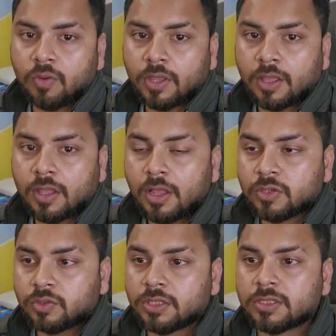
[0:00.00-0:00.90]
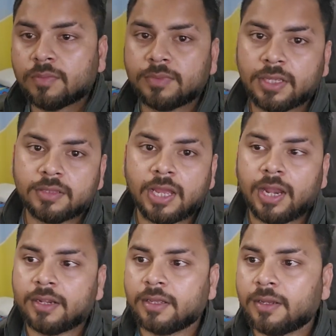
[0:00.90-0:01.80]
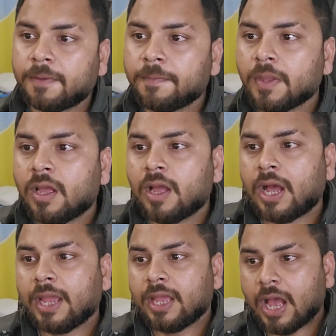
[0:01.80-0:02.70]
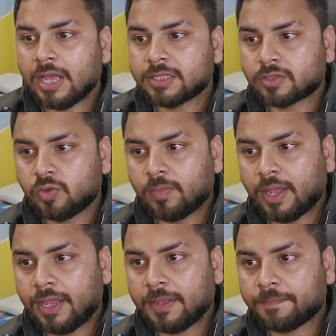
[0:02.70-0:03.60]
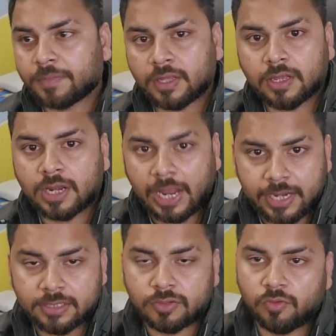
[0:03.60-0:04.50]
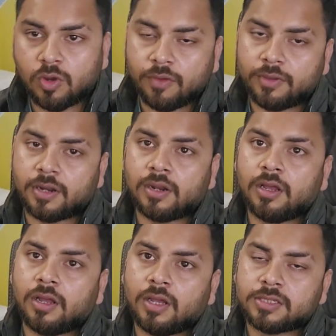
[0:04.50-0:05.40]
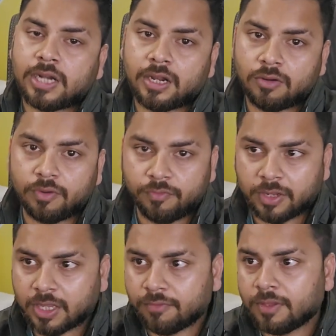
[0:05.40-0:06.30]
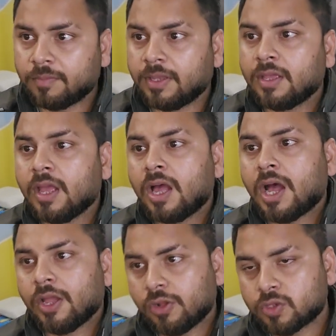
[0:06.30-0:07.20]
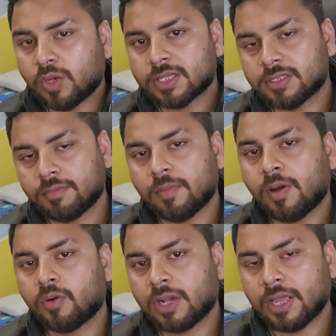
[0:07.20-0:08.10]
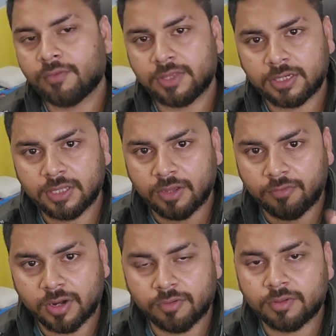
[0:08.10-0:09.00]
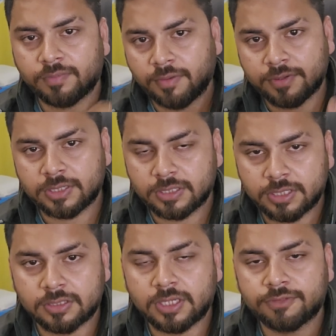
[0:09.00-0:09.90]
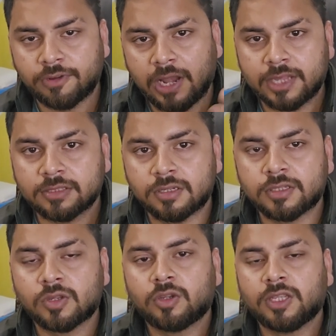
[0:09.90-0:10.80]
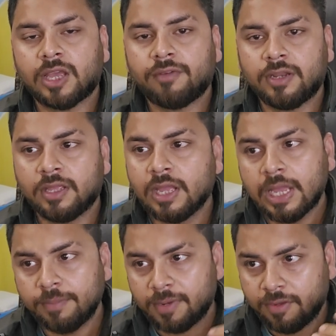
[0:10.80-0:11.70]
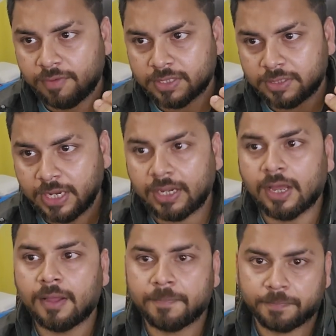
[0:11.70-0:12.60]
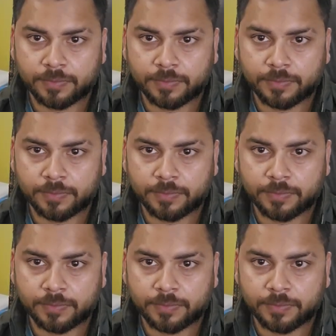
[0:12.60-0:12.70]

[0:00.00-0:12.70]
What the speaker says: Okay, this is something that I ask to my clients, whoever started working with me. I also ask them about like whether they have worked with previous agencies, freelancers, or they have any previous data.